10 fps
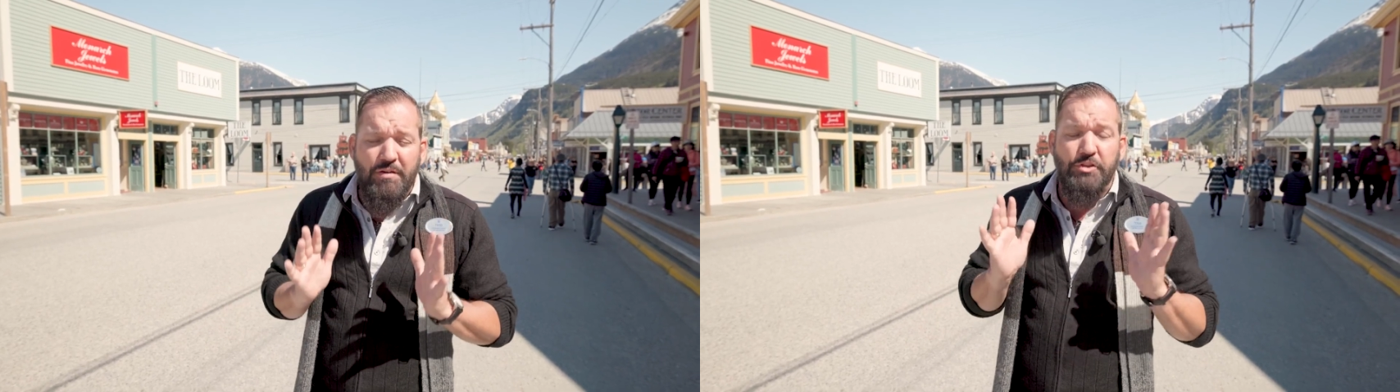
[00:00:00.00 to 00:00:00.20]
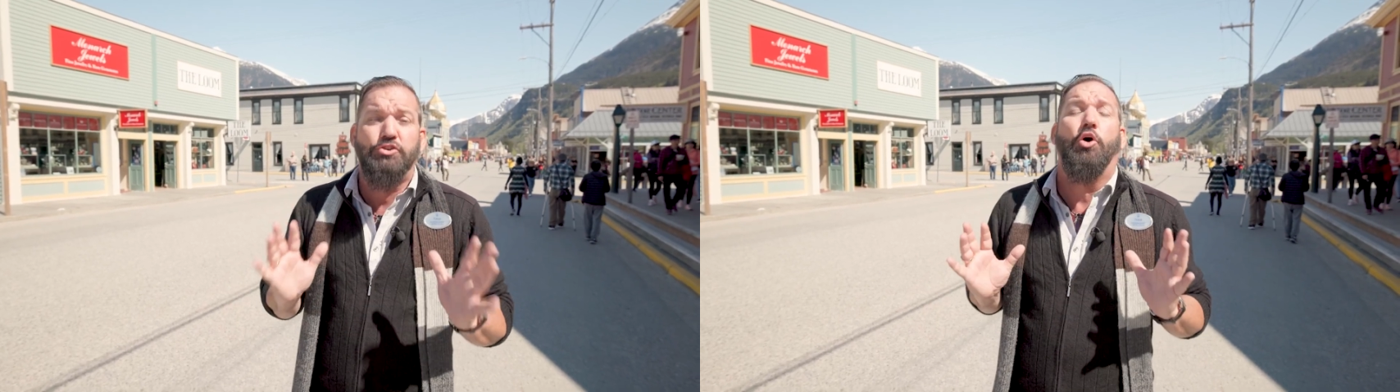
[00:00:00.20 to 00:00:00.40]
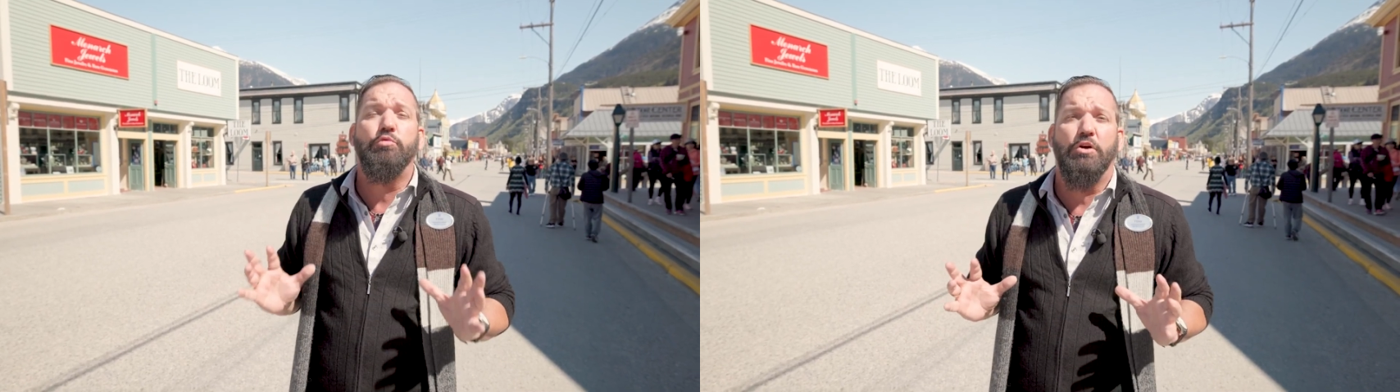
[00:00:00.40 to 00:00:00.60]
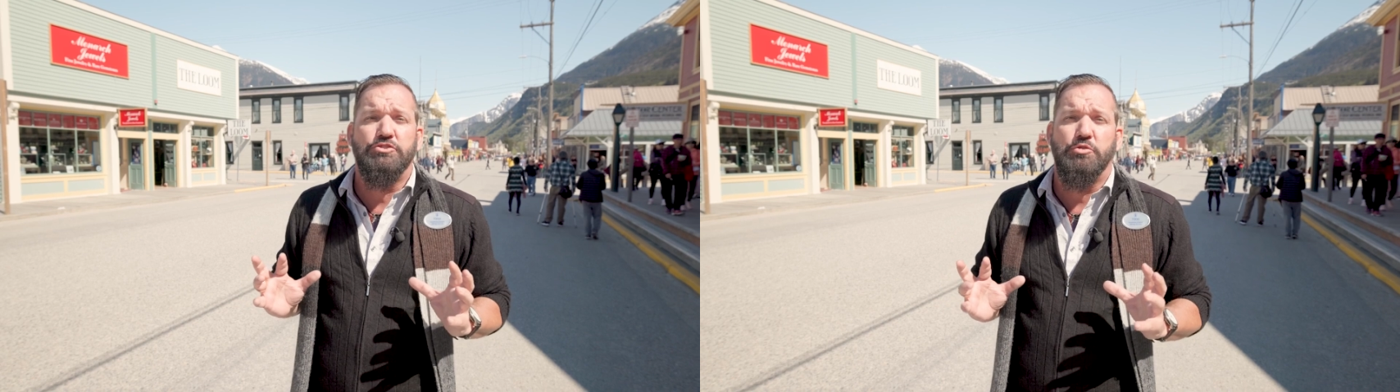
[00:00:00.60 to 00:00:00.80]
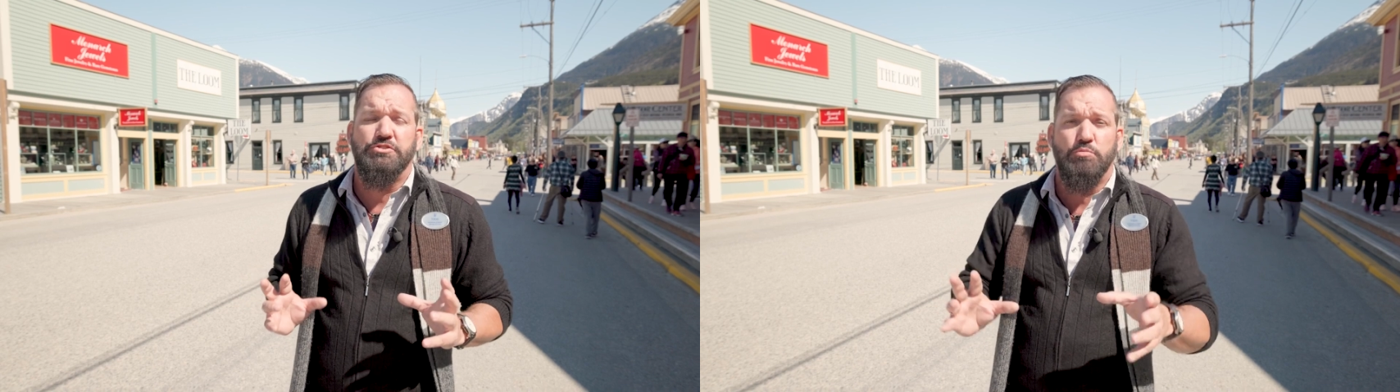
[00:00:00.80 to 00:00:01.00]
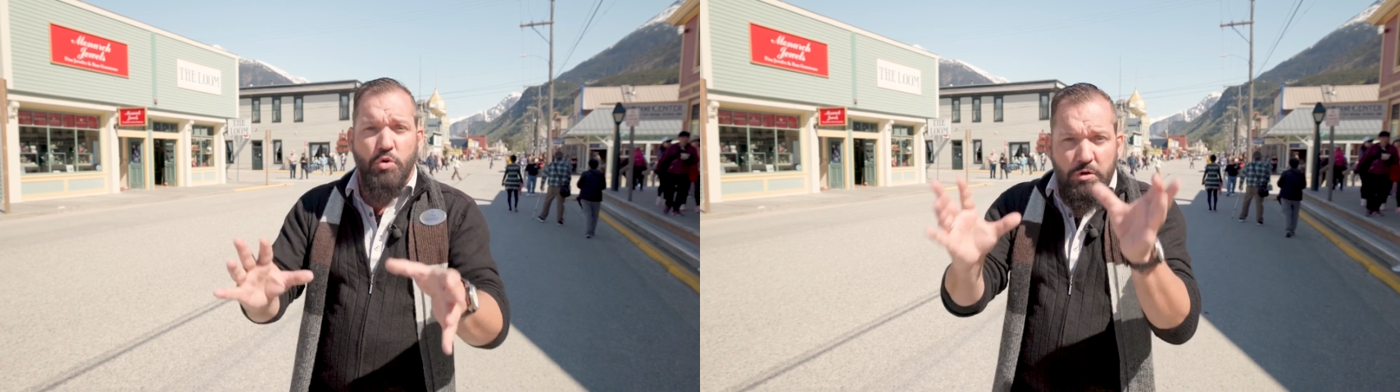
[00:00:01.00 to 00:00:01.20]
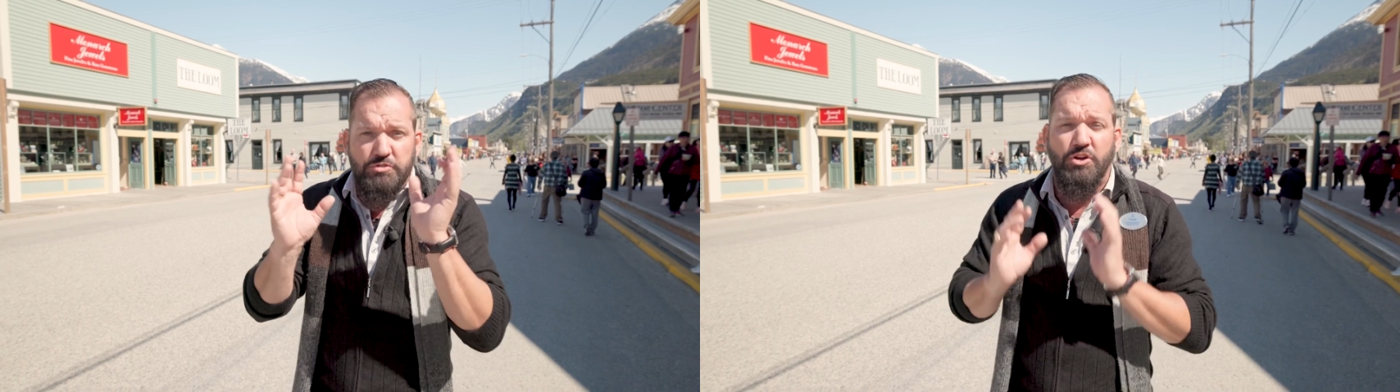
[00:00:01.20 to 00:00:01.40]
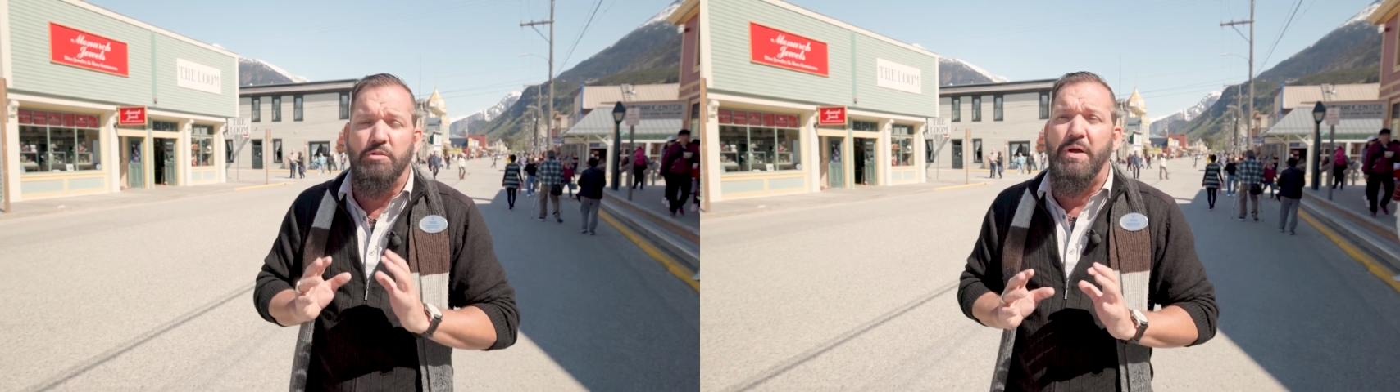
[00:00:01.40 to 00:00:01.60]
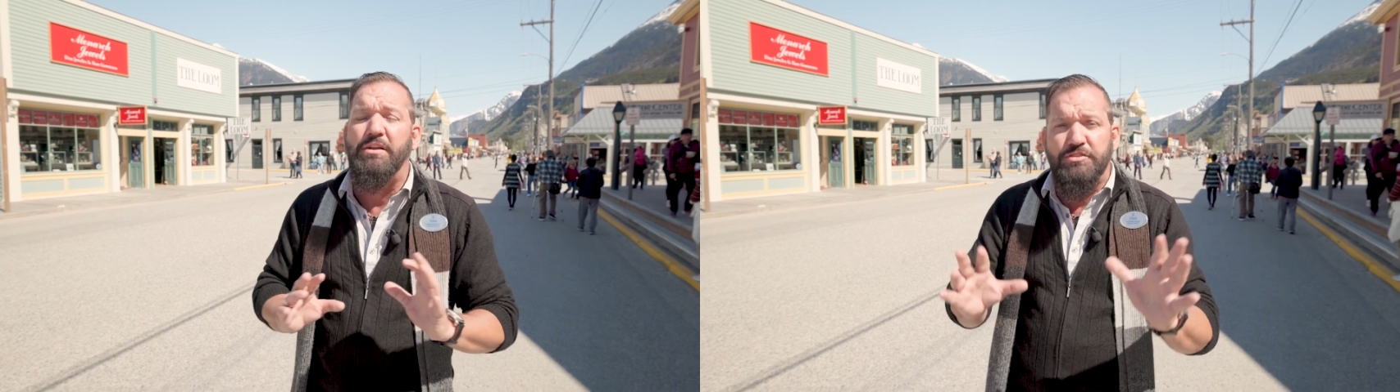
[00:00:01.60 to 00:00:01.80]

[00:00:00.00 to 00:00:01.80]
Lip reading: the gold rush was and what it was all about.